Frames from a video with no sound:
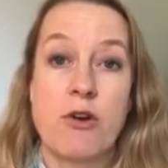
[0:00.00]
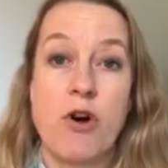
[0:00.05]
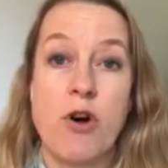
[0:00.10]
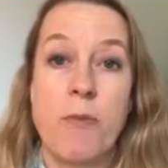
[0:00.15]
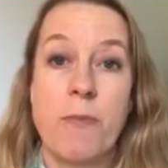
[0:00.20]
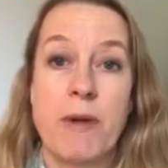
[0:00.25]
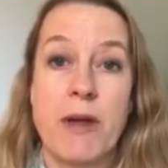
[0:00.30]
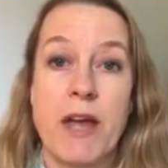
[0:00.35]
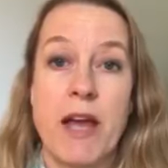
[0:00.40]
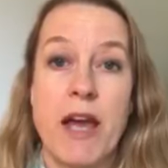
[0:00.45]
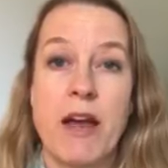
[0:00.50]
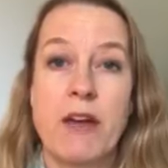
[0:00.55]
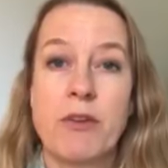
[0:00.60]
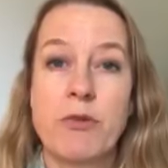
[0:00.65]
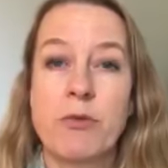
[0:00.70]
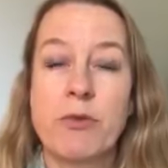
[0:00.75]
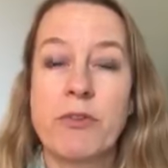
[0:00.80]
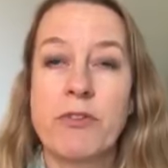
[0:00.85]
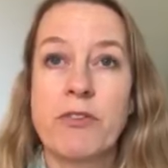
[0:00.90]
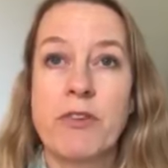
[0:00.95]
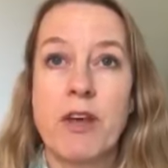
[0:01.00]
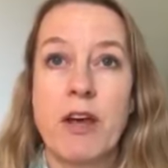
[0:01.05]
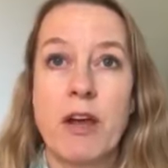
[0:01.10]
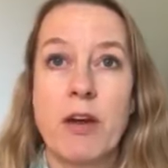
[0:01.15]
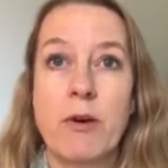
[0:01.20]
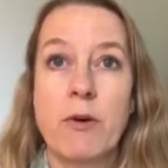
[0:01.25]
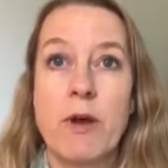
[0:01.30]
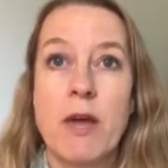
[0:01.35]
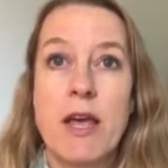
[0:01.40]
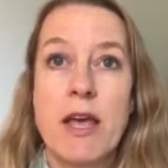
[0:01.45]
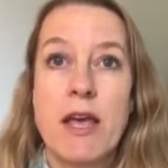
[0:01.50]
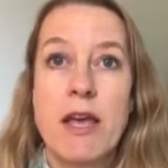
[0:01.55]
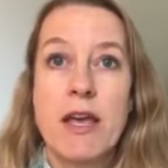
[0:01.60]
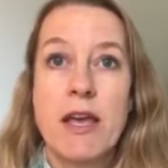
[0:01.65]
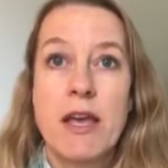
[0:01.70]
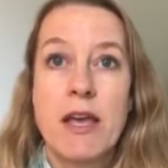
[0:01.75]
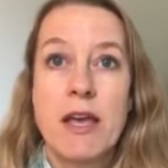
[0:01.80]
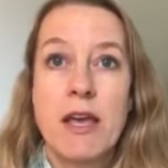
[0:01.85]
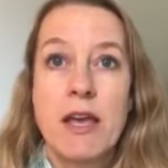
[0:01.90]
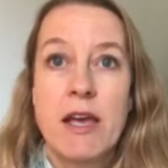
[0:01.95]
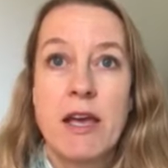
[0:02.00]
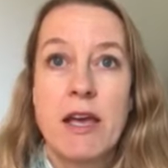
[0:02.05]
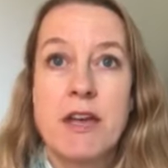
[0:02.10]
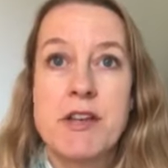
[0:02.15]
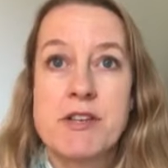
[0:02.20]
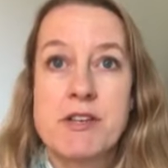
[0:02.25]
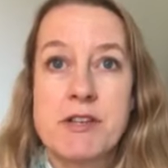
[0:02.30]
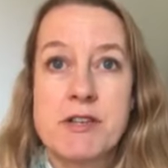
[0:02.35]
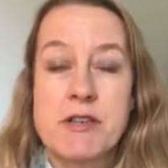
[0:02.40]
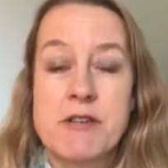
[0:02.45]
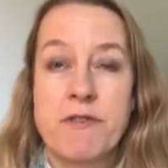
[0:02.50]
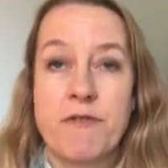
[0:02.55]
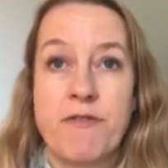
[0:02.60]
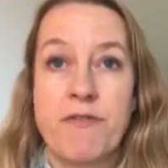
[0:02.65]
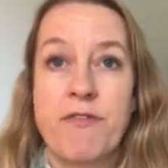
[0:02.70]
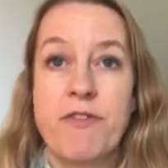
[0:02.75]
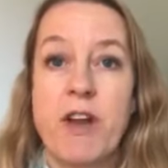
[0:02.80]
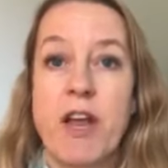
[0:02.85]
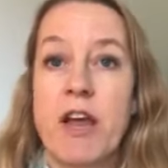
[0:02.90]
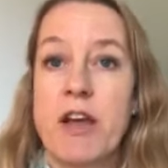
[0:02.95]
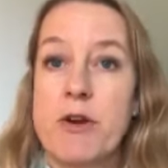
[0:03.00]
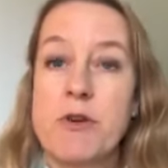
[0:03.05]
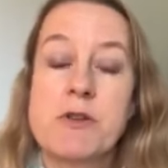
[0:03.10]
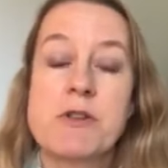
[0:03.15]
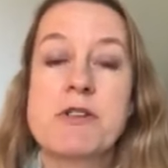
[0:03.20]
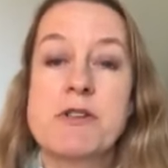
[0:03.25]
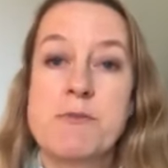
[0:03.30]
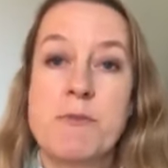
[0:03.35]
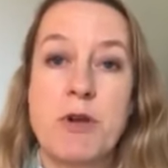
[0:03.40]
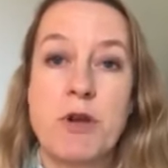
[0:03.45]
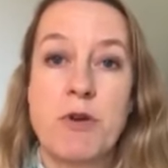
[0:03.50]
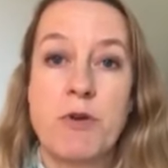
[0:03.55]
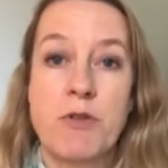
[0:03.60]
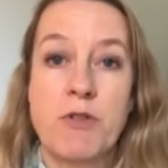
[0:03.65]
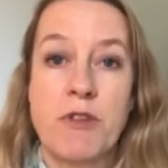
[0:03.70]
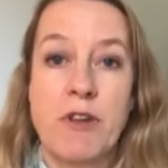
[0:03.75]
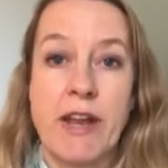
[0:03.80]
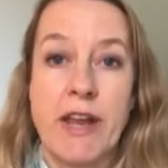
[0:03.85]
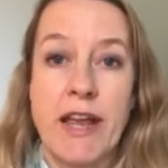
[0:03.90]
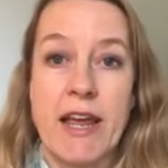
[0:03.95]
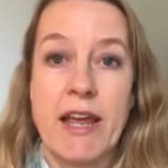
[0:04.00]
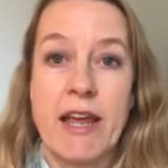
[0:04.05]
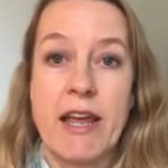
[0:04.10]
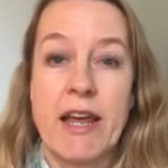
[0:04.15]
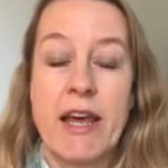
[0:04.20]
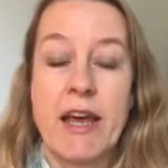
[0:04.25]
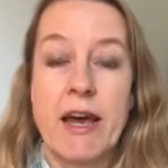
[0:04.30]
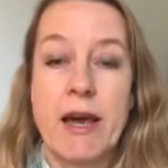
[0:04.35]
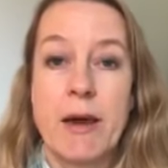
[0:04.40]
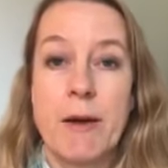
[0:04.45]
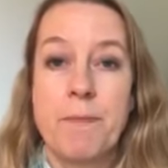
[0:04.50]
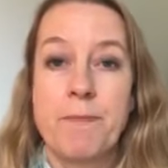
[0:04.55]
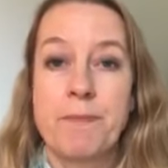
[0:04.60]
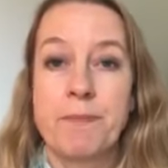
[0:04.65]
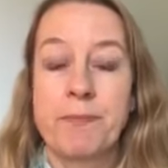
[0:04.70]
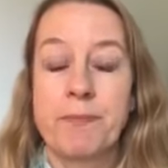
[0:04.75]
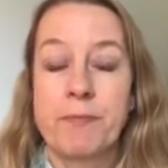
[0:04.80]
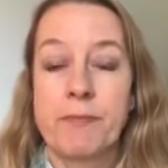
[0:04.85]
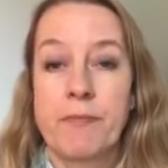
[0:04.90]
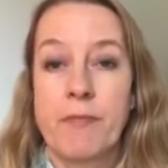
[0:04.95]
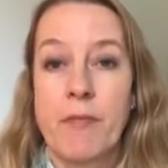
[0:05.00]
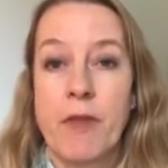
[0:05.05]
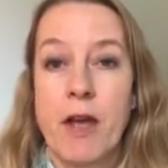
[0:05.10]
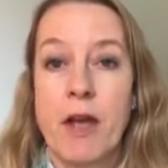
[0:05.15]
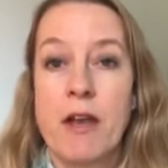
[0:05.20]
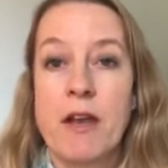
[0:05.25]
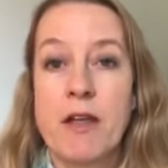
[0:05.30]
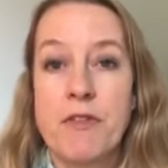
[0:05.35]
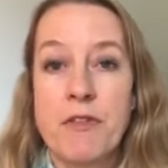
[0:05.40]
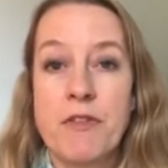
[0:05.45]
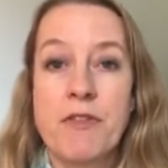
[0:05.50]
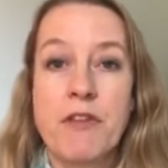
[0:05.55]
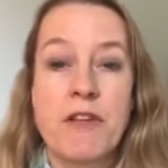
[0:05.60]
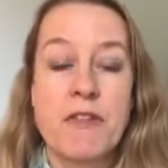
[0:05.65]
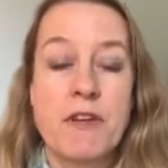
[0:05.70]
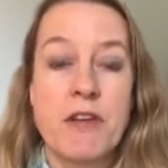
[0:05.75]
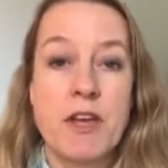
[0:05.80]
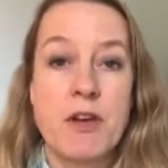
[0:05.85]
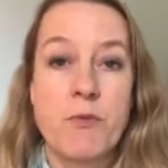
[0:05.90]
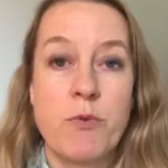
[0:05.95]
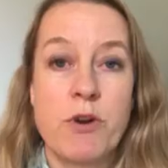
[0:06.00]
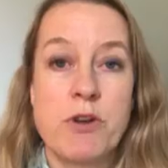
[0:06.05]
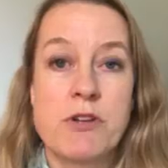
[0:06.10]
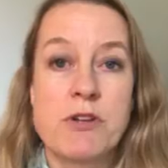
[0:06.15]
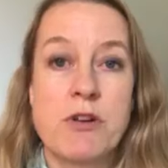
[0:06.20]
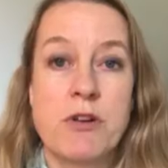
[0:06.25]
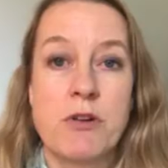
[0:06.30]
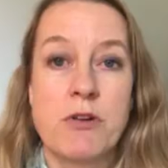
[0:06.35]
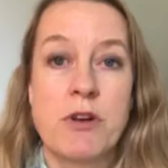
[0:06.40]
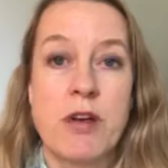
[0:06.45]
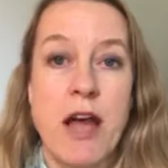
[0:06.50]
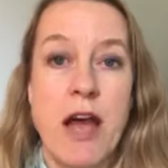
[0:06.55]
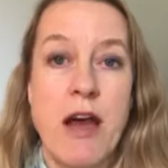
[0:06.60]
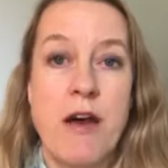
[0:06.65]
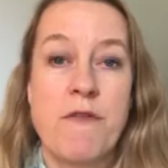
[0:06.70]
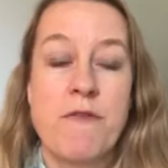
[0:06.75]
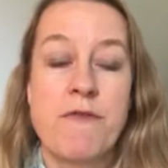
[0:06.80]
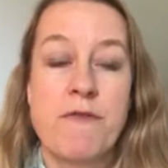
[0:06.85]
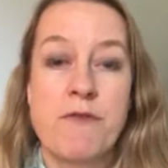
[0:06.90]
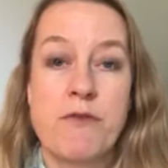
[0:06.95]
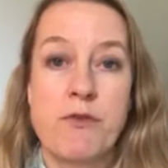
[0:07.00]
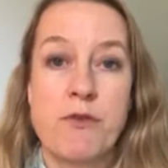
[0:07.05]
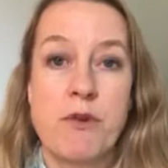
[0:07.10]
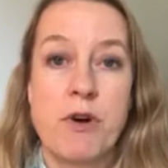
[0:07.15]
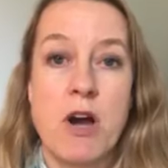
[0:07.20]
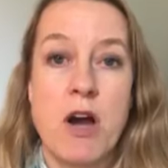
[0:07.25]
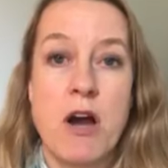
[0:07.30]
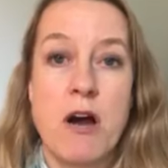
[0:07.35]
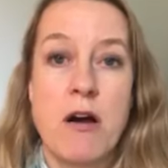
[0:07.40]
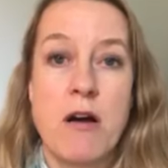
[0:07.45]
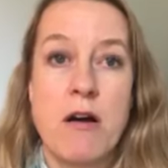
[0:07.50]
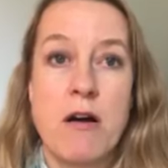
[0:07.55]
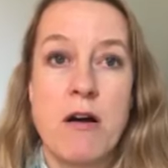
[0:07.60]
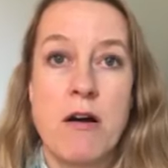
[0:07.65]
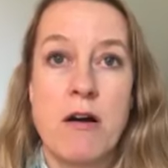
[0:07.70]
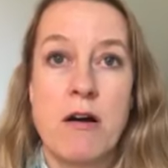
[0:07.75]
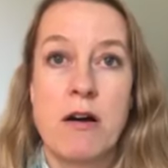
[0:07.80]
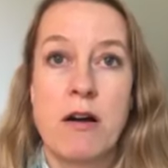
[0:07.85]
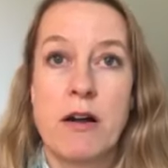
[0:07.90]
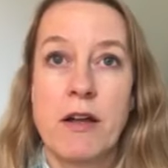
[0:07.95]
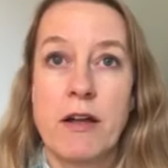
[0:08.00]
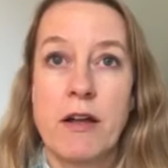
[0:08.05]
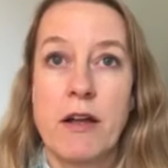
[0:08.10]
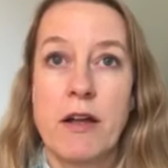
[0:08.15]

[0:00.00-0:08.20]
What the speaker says: copy, and also it doesn't flow smoothly. Another thing that you want to look out for are